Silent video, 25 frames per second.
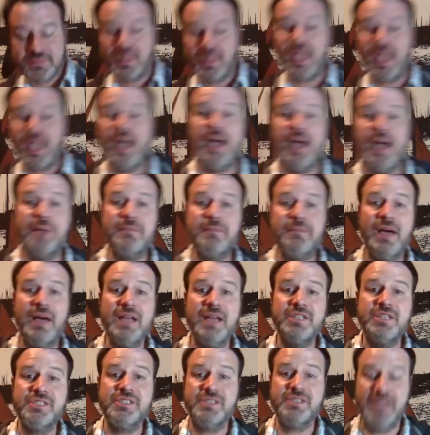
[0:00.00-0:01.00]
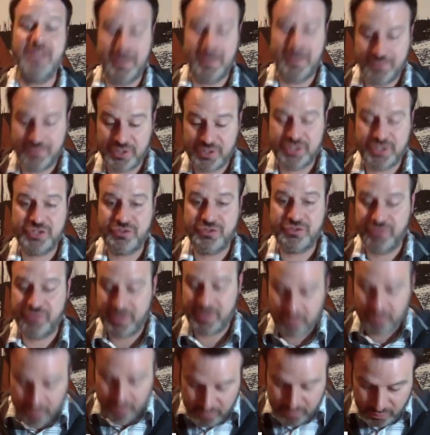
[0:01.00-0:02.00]
um, I just I'm gonna just one
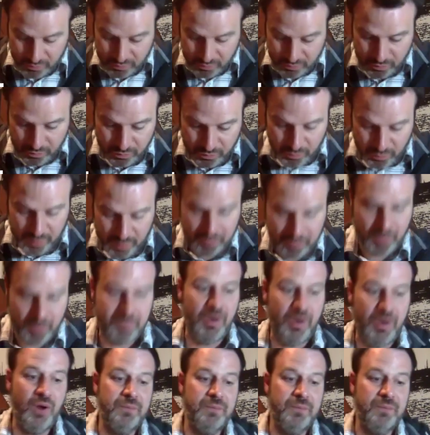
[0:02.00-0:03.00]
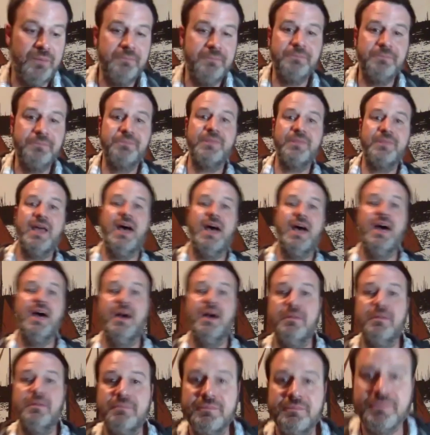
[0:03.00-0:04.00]
more poem
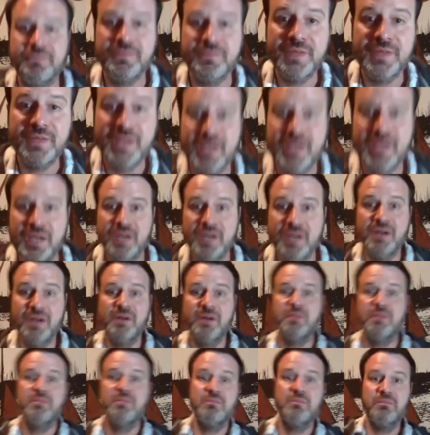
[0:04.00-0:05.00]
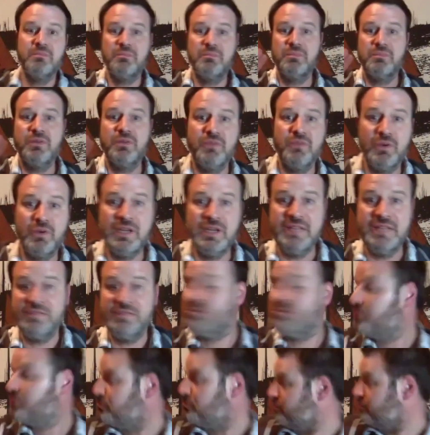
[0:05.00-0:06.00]
um, before
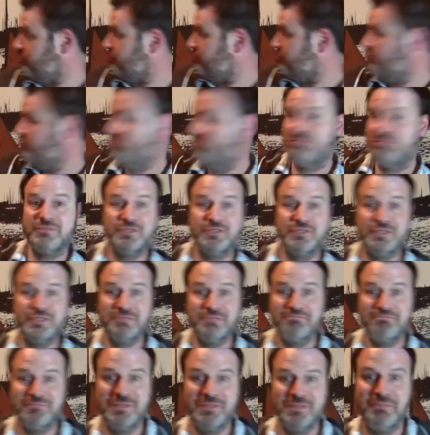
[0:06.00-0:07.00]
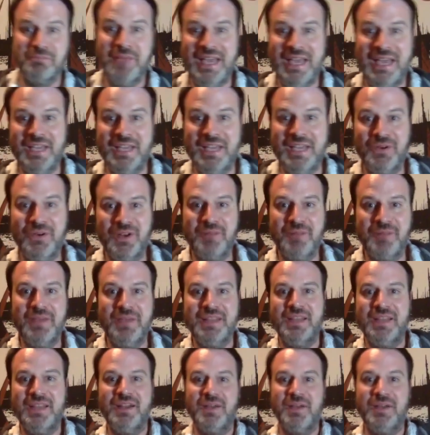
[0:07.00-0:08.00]
you. Some banging going on back
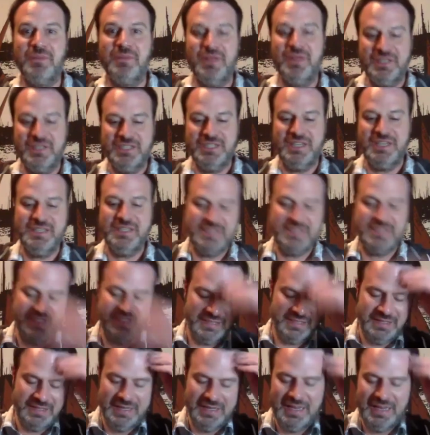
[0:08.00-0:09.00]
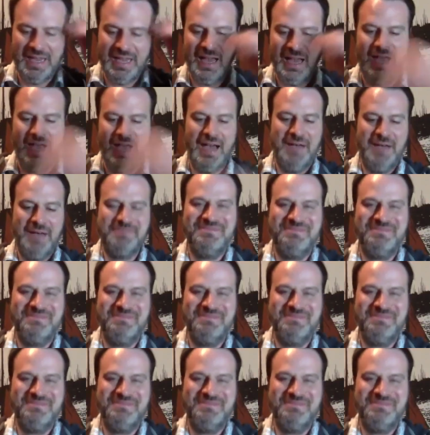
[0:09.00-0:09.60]
there. I apologize. Uh,